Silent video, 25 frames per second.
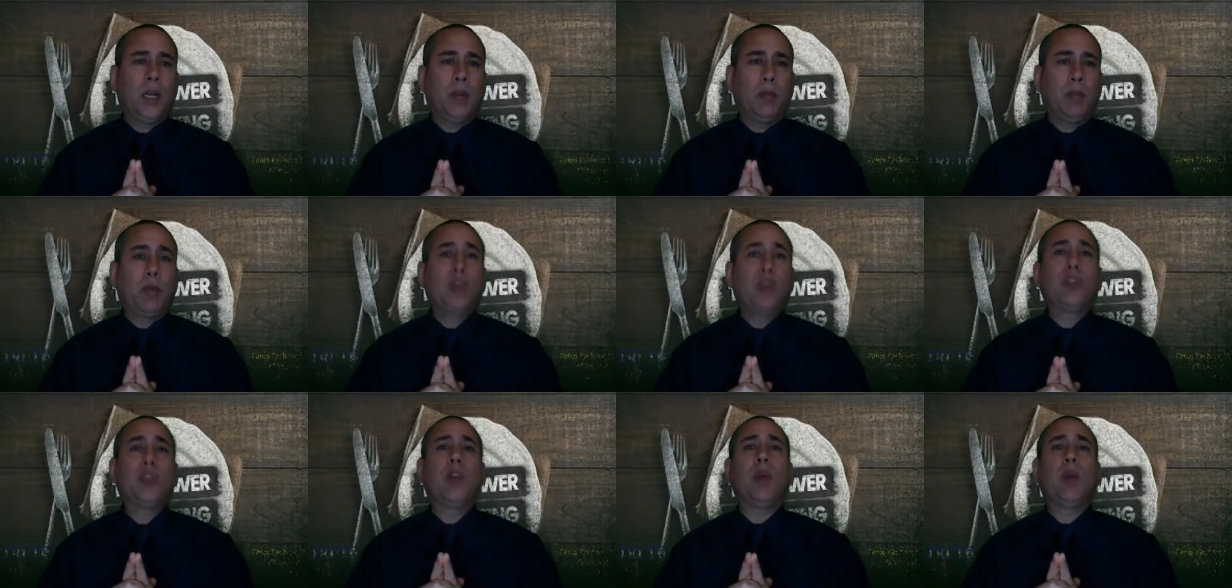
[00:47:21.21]

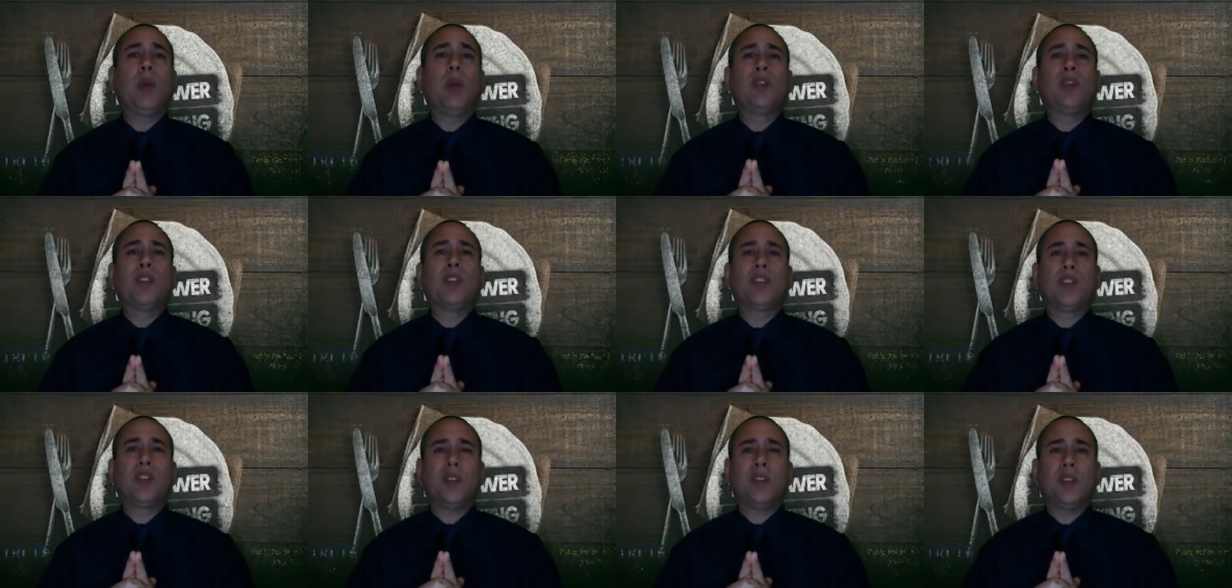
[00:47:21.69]

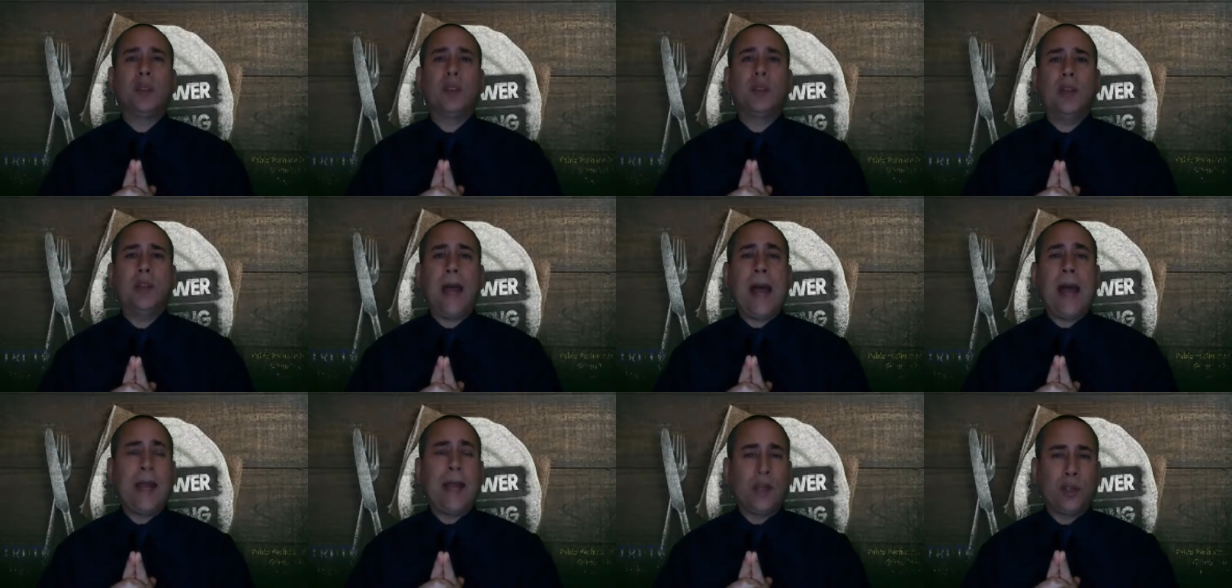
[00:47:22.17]
presumptuous
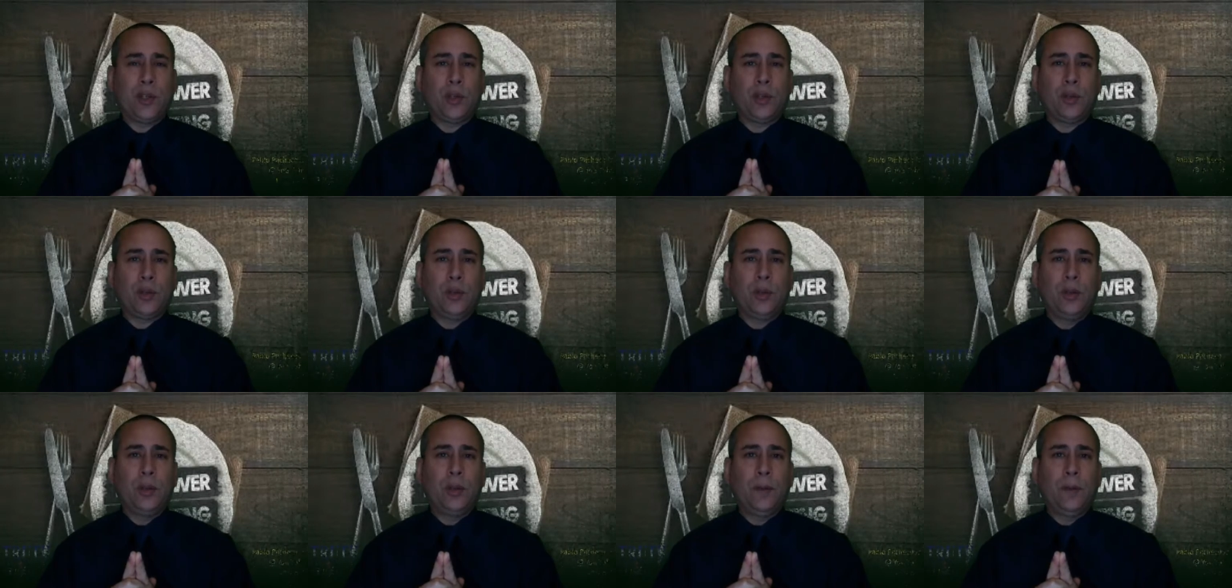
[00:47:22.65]

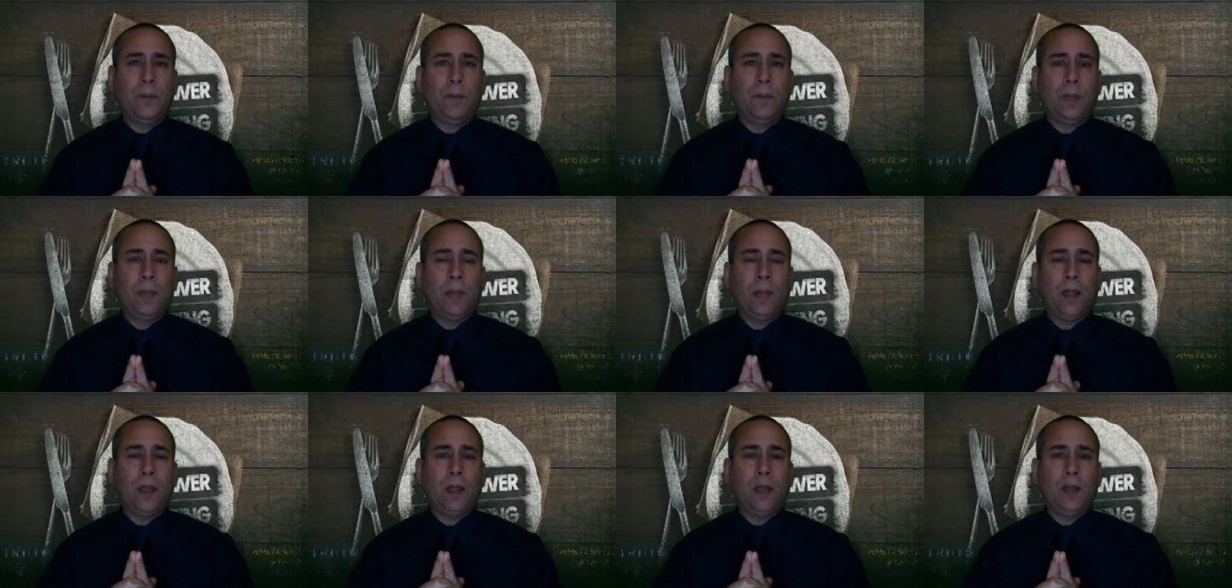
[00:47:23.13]
attitude,
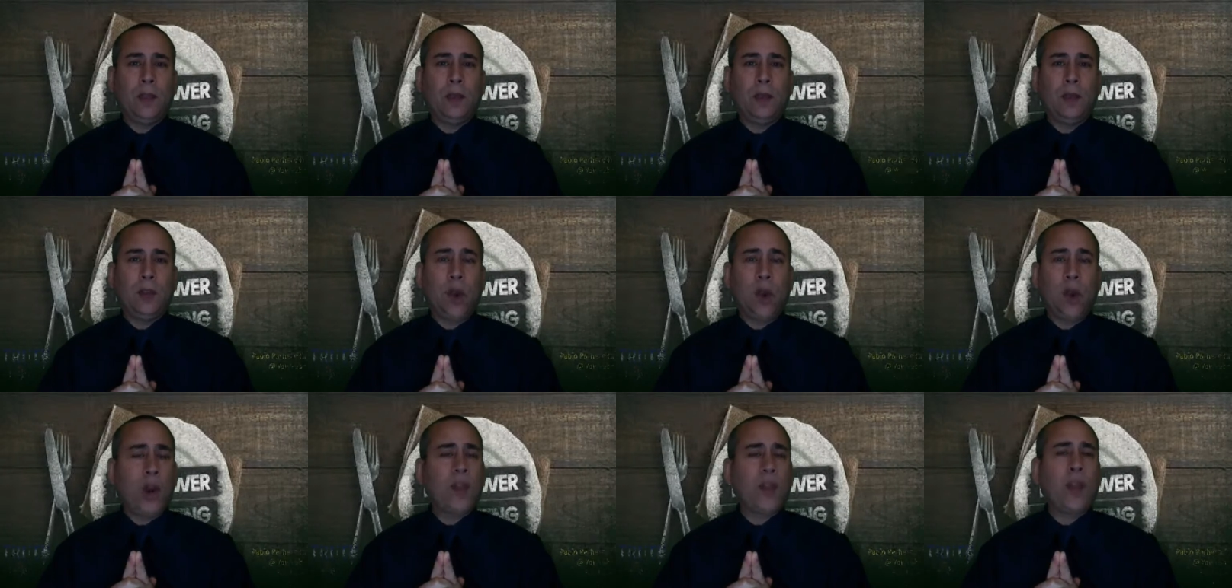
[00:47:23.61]

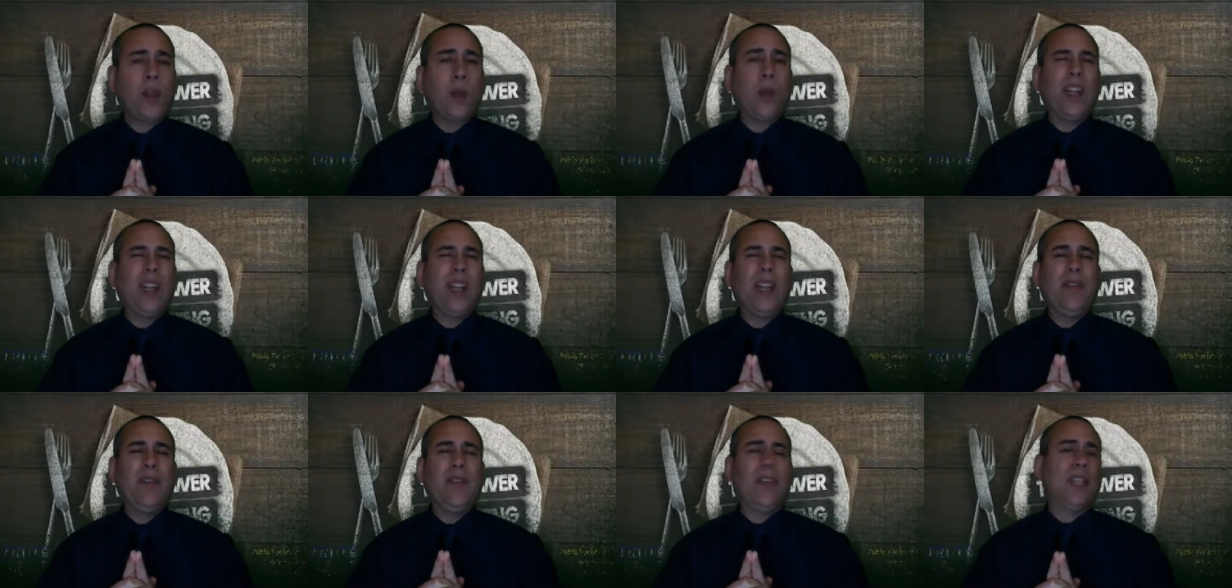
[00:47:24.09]
knowing that we're
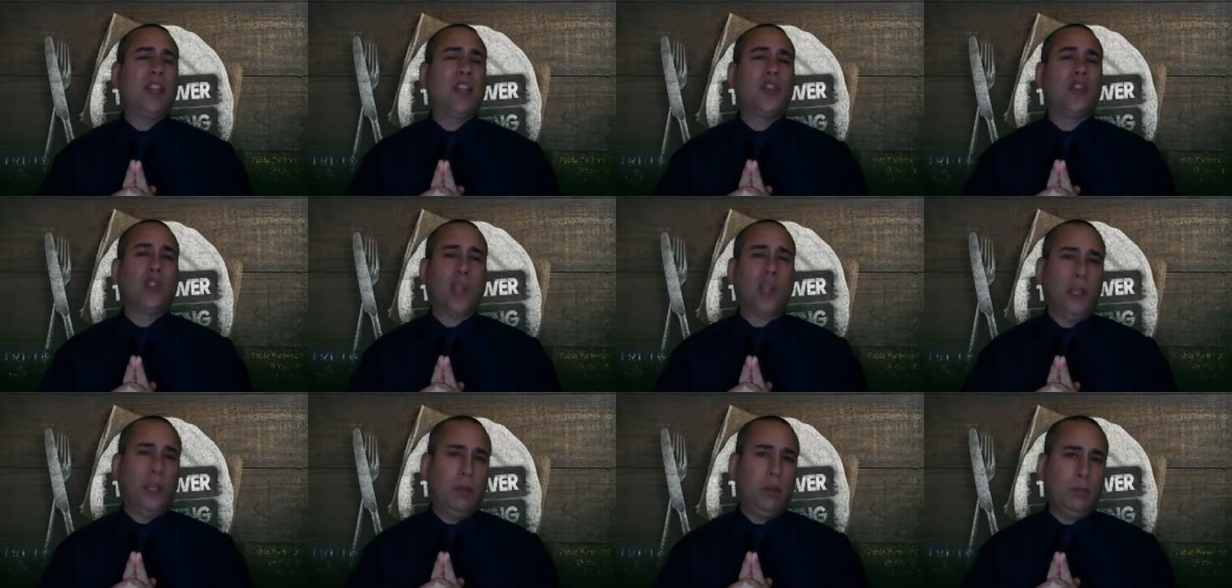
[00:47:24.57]
living in
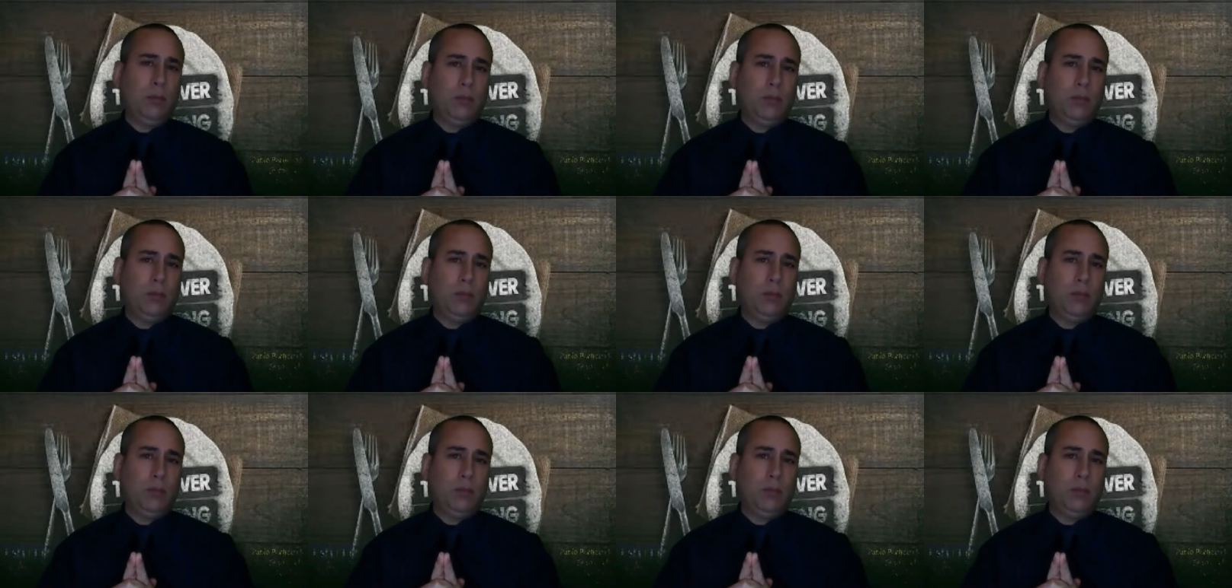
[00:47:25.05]
sin,